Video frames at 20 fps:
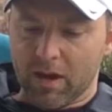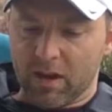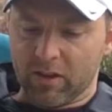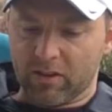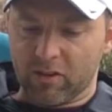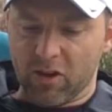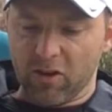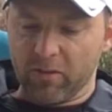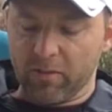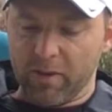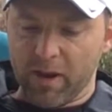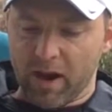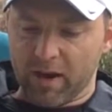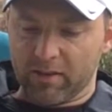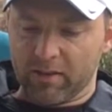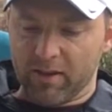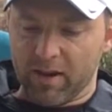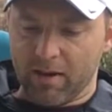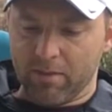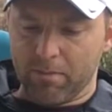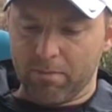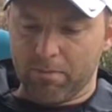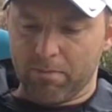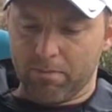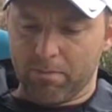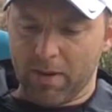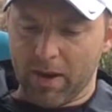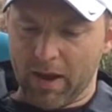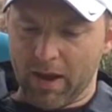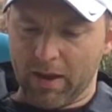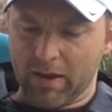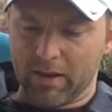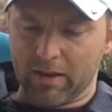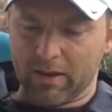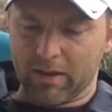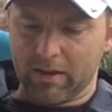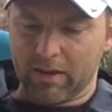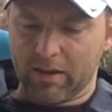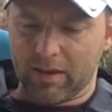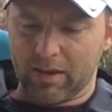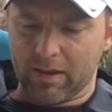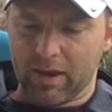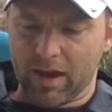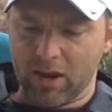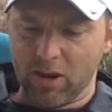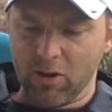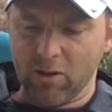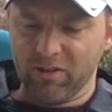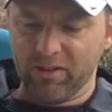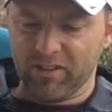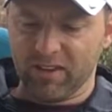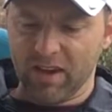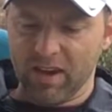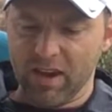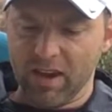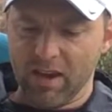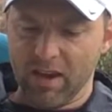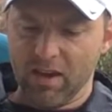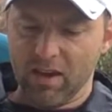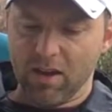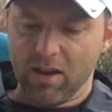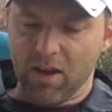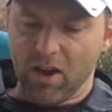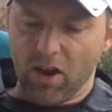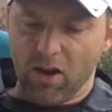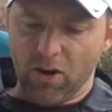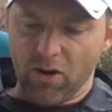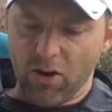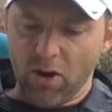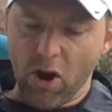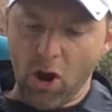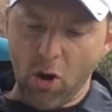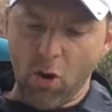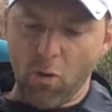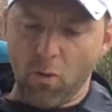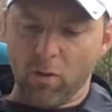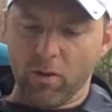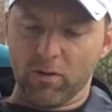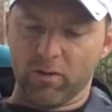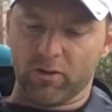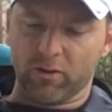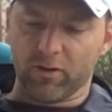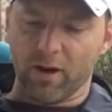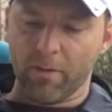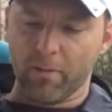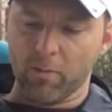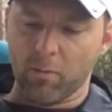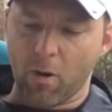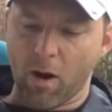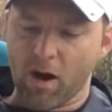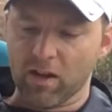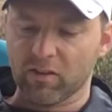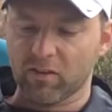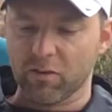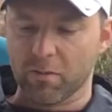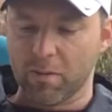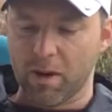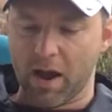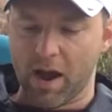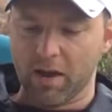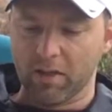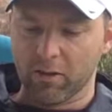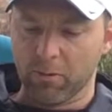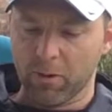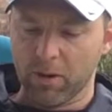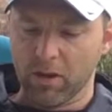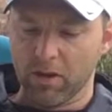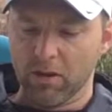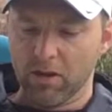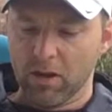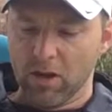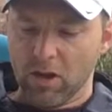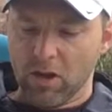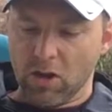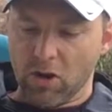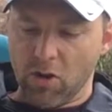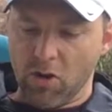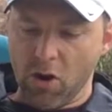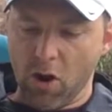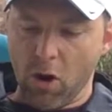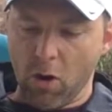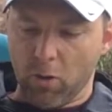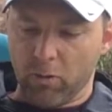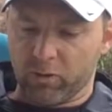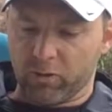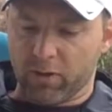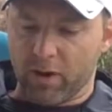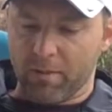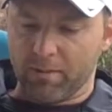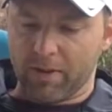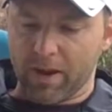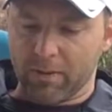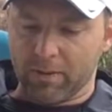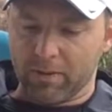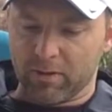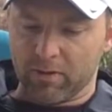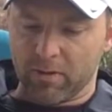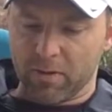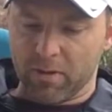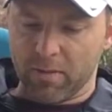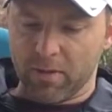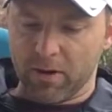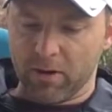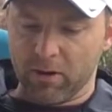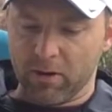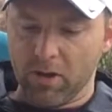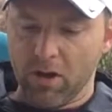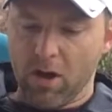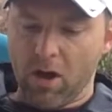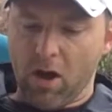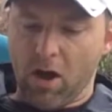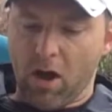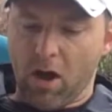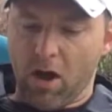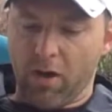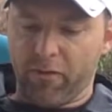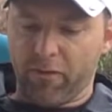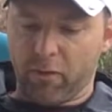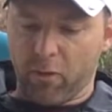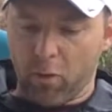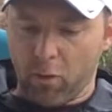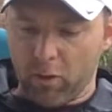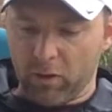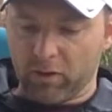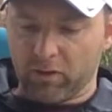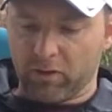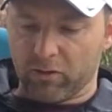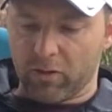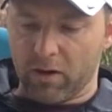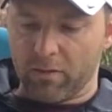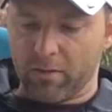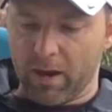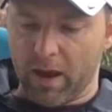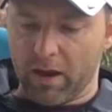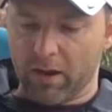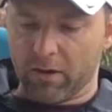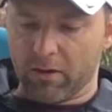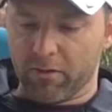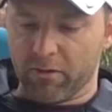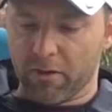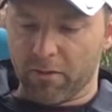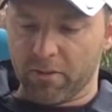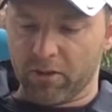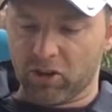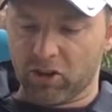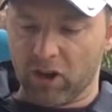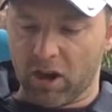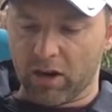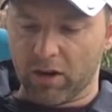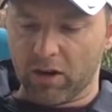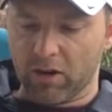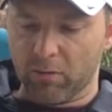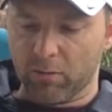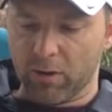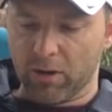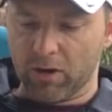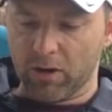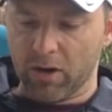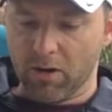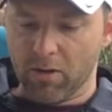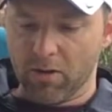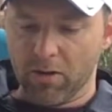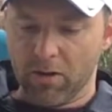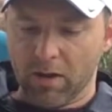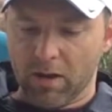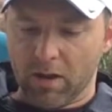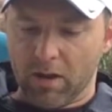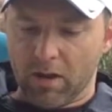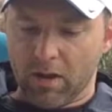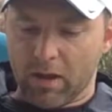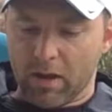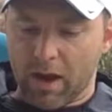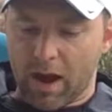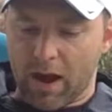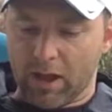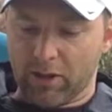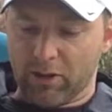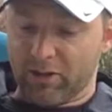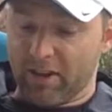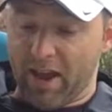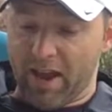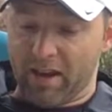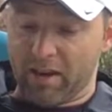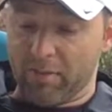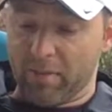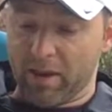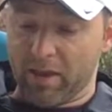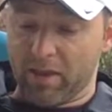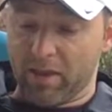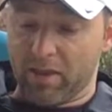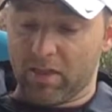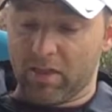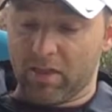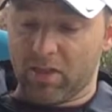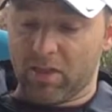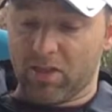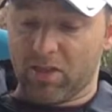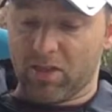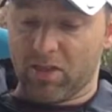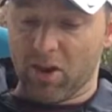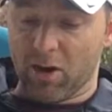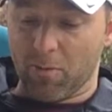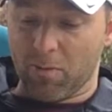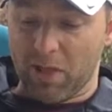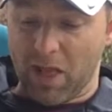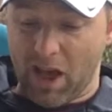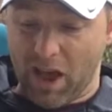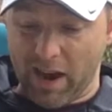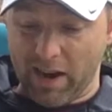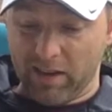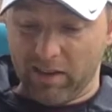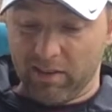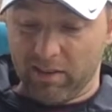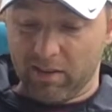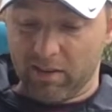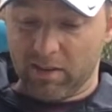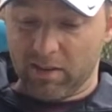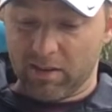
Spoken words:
Excuse me, I said, but can you see? No, screamed Wasp from behind the wheel. No, screamed Tempest from the middle. Of course, screamed Anger from the shotgun window. I looked at Annabeth. They're blind?